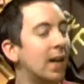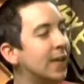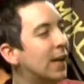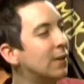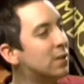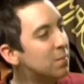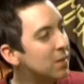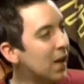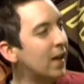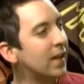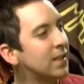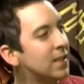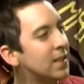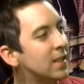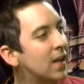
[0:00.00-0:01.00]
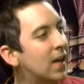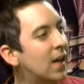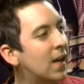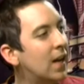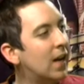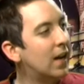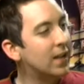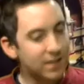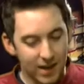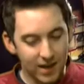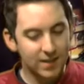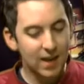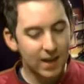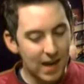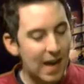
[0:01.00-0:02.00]
Now, to be honest, it's
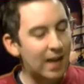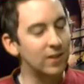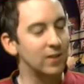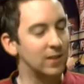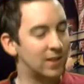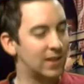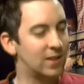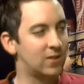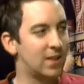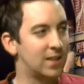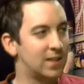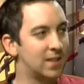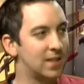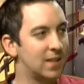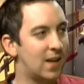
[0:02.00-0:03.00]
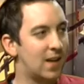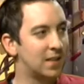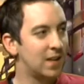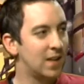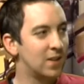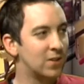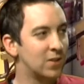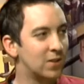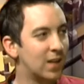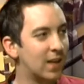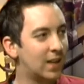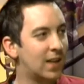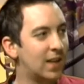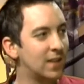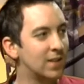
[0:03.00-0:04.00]
hard to get adults interested in that. So to
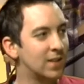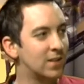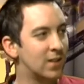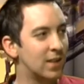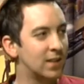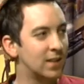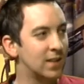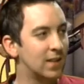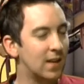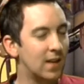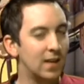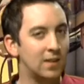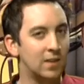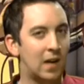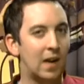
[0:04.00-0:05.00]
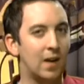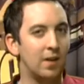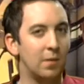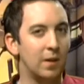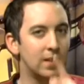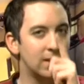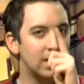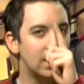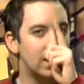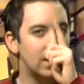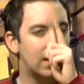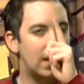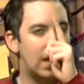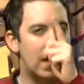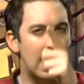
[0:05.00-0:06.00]
get kids interested, he's clearly went
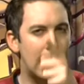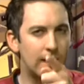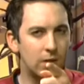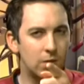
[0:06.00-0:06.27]
Lego.